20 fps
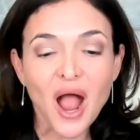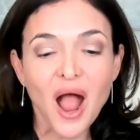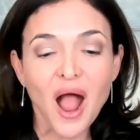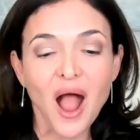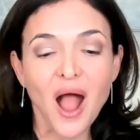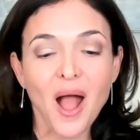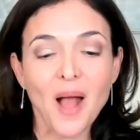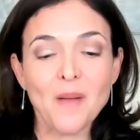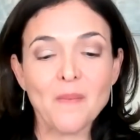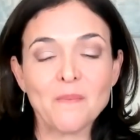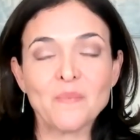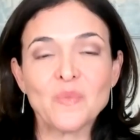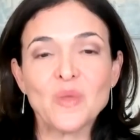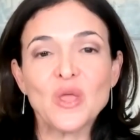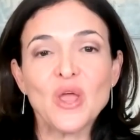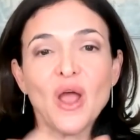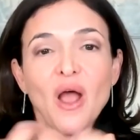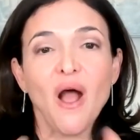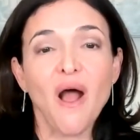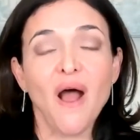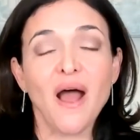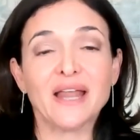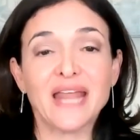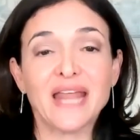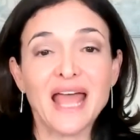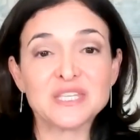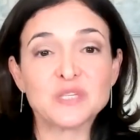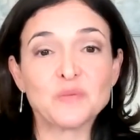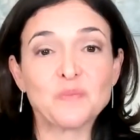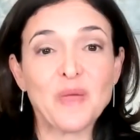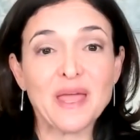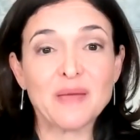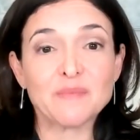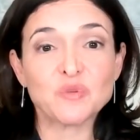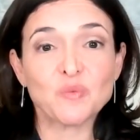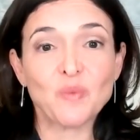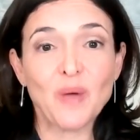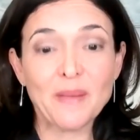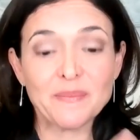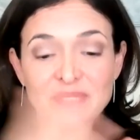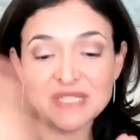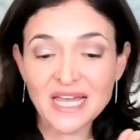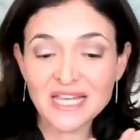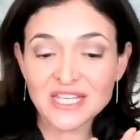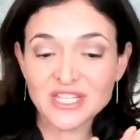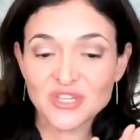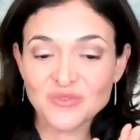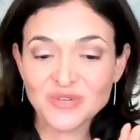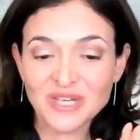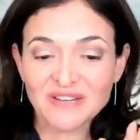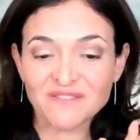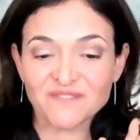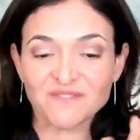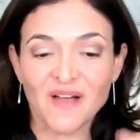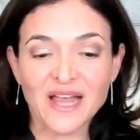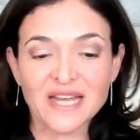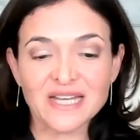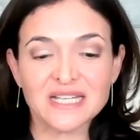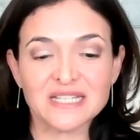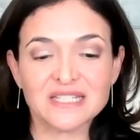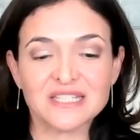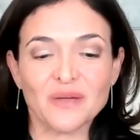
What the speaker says: On SBAM's website, you can find it.